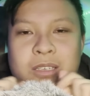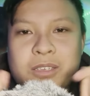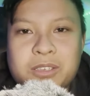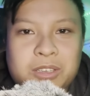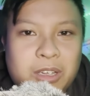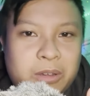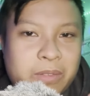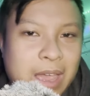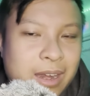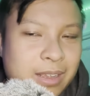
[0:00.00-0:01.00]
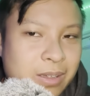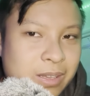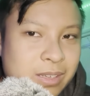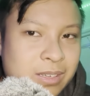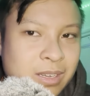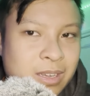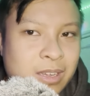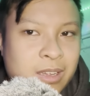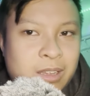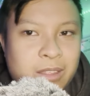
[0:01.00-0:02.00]
So
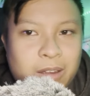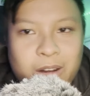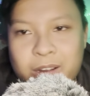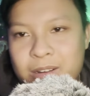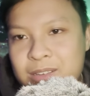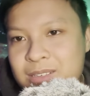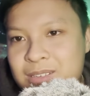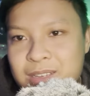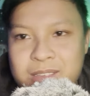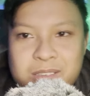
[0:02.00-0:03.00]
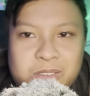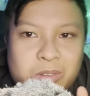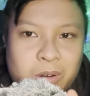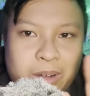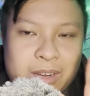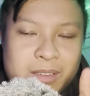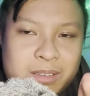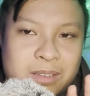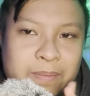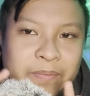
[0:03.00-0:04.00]
there are 6
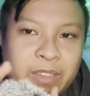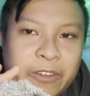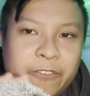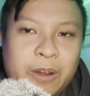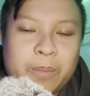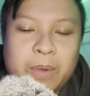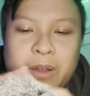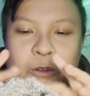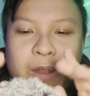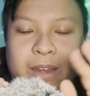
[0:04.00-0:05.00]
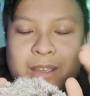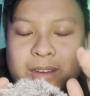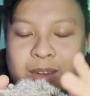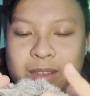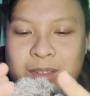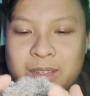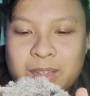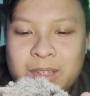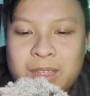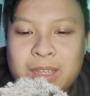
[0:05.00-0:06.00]
stories from Reddit,
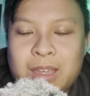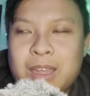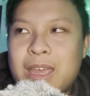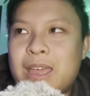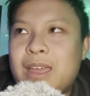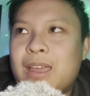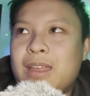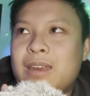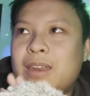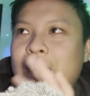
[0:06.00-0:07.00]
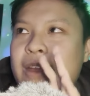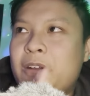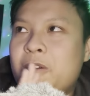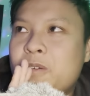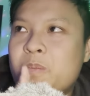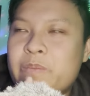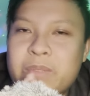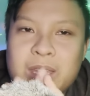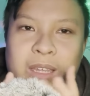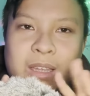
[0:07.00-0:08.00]
and I hope
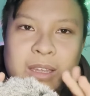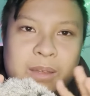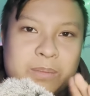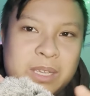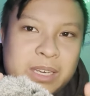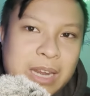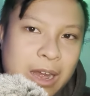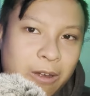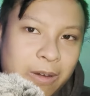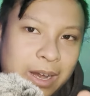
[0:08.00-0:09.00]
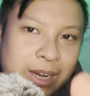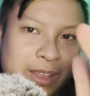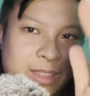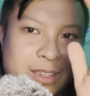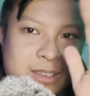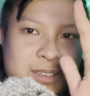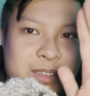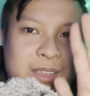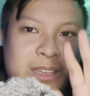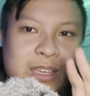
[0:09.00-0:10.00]
me narrating this
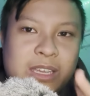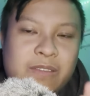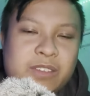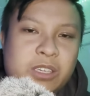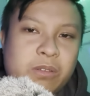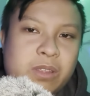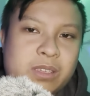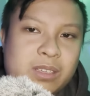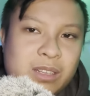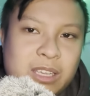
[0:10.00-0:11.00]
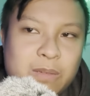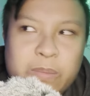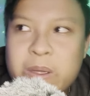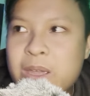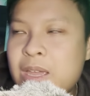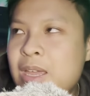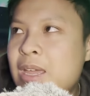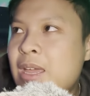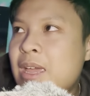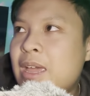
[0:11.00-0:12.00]
gives you the sleep,
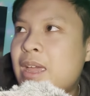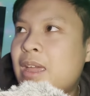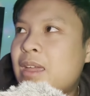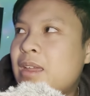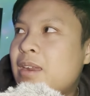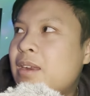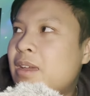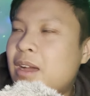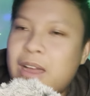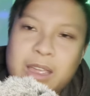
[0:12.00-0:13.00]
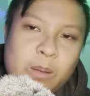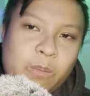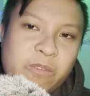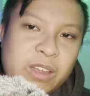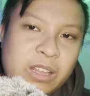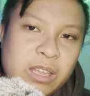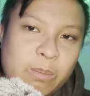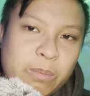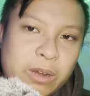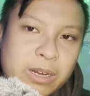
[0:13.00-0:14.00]
and I am feeling
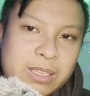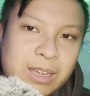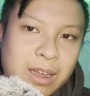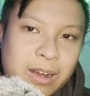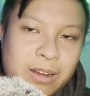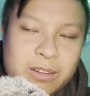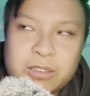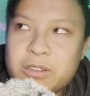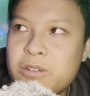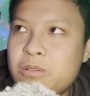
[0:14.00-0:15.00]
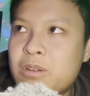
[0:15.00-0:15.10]
pretty tired too.